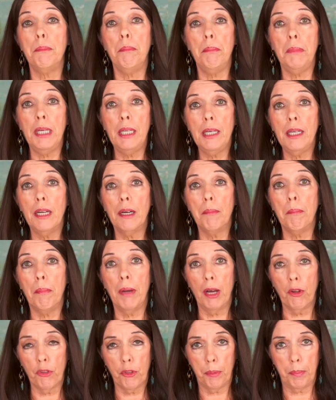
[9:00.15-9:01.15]
media
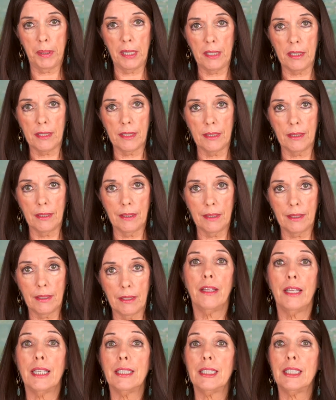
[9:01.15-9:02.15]

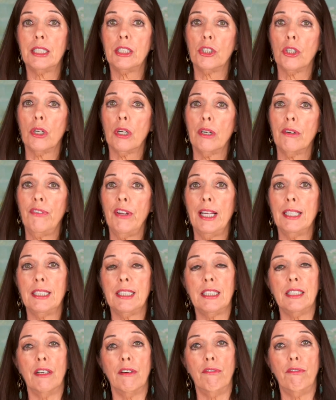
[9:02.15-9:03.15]
mouthpieces that serve
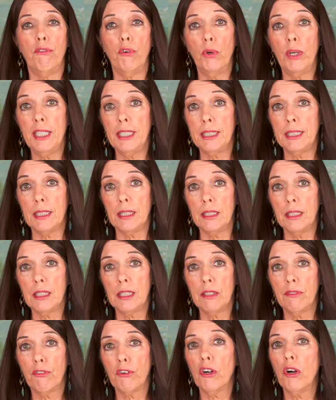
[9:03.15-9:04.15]
as the
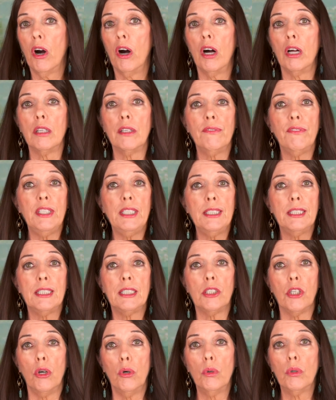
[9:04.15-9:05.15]
voices for all of these
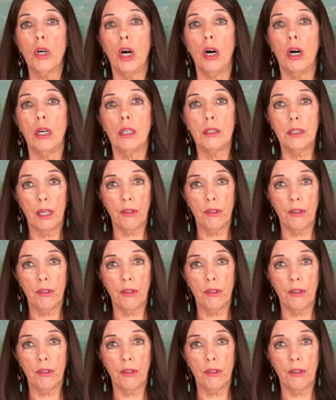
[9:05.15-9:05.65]
so-called